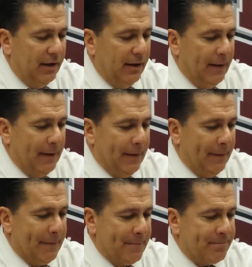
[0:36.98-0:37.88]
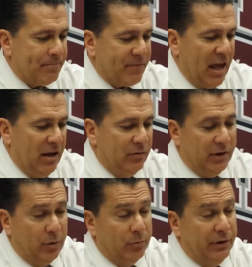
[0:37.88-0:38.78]
And
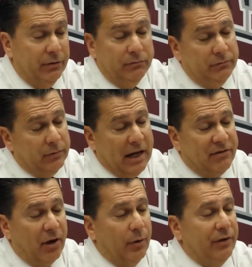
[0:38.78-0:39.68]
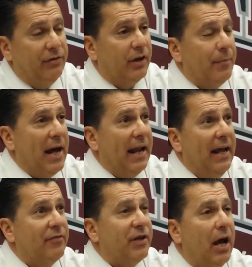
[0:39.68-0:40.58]
you know, we, as always, you come out of
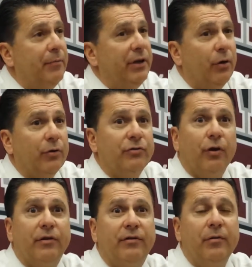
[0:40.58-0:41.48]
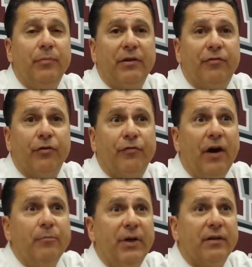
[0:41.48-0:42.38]
halftime and you always talk to the team about the first
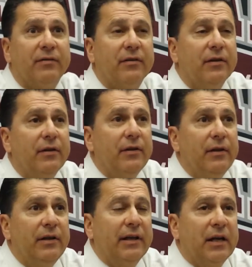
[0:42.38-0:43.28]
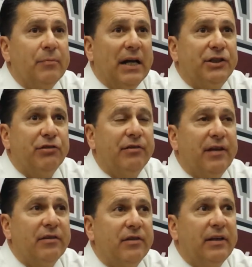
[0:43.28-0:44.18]
5 minutes. You got to match your
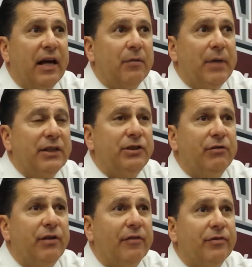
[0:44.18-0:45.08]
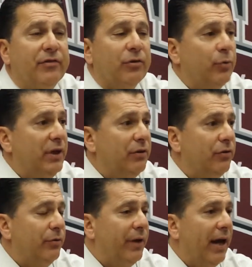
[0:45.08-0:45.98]
intensity, you got to match your toughness, and we didn't
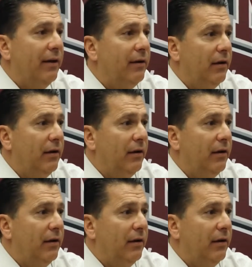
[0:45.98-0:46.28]
do that.